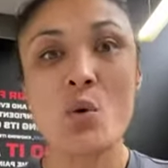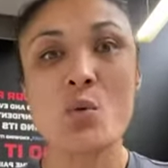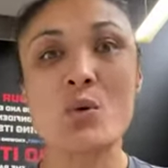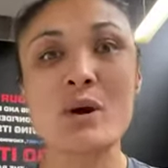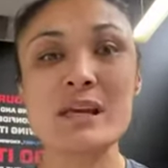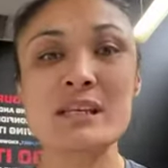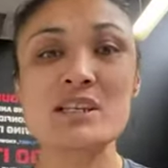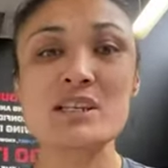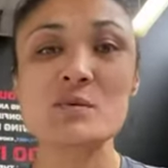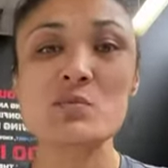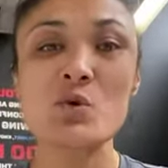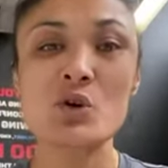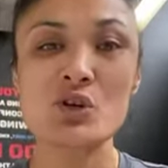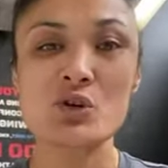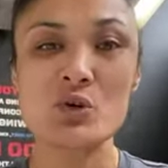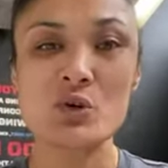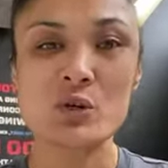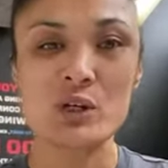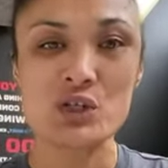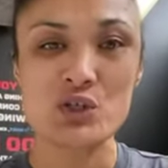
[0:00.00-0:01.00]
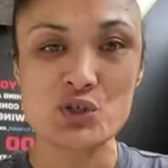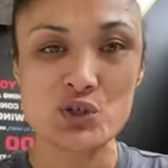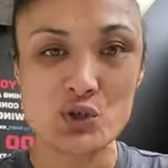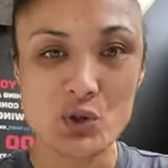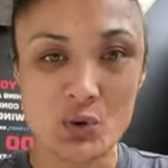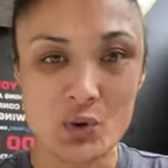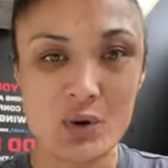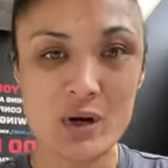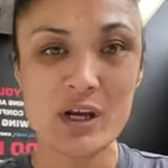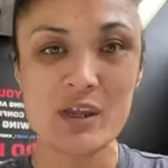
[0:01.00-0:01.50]
We just want you to
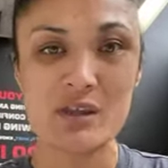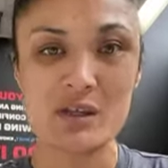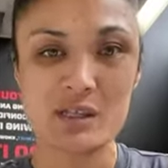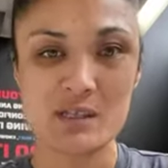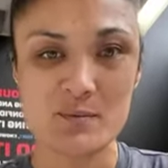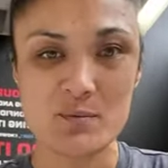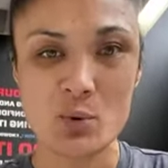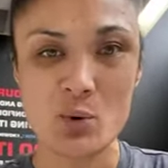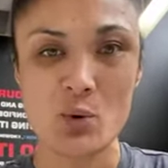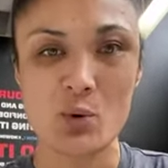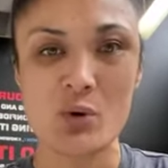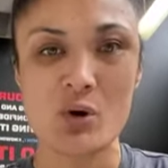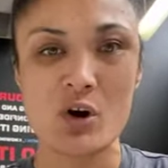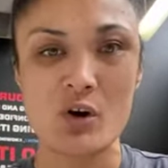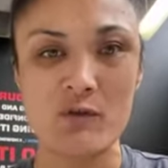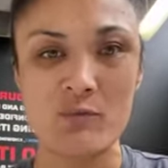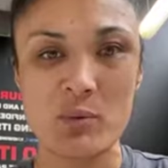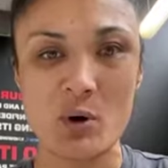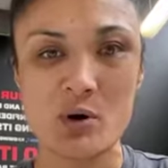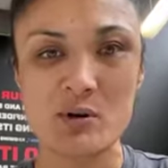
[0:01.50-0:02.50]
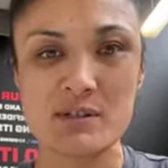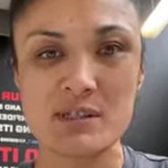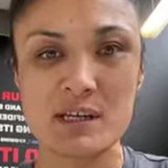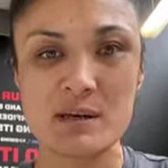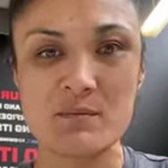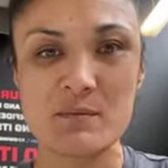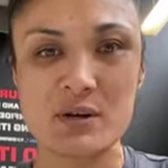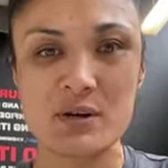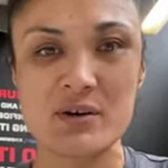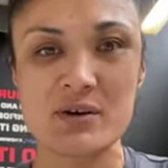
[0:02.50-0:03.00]
enjoy the sport of
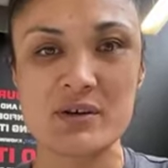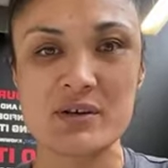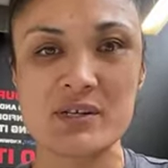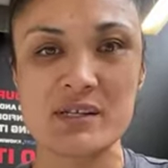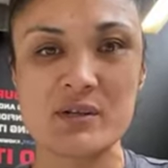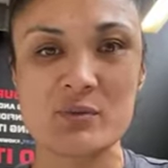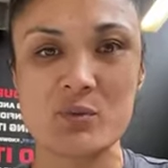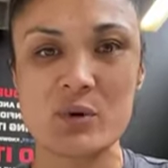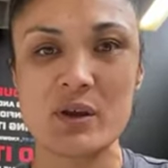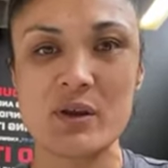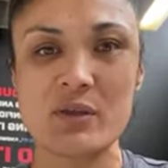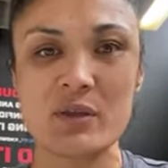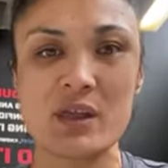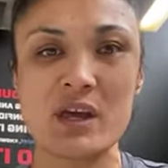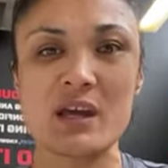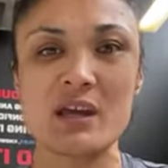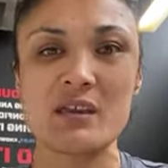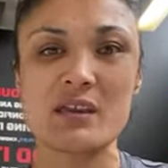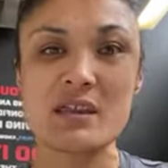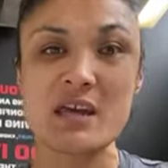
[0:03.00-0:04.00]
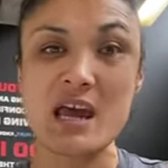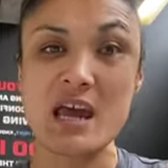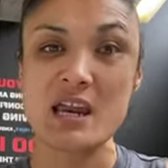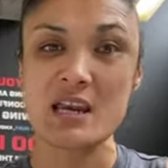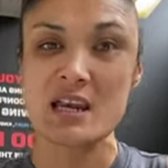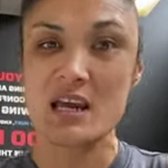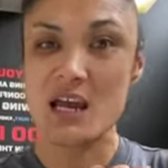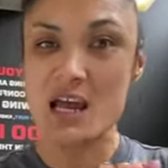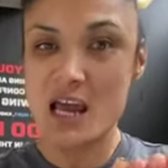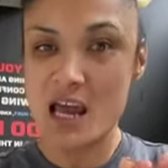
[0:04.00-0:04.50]
boxing, because we think that
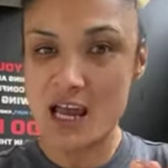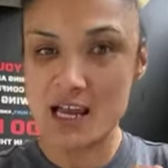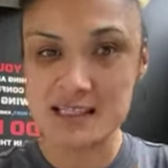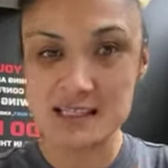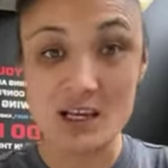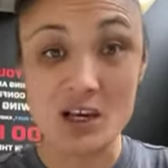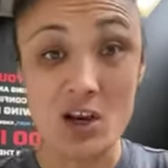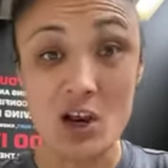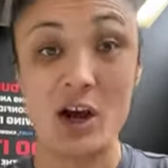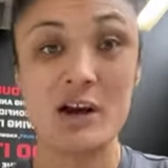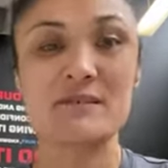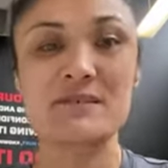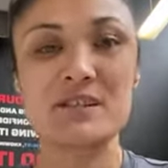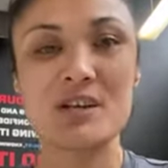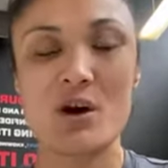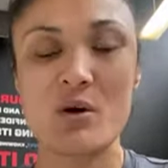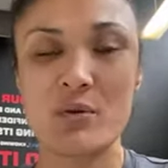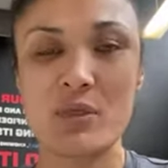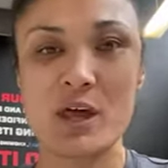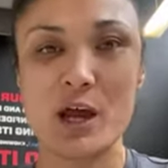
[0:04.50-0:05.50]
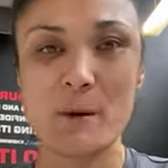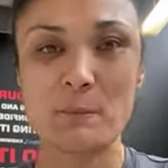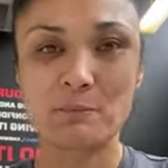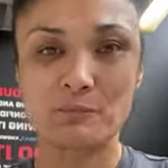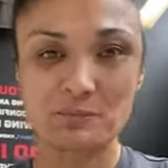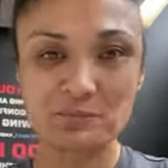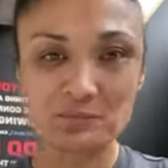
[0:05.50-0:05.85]
it's a lifestyle thing.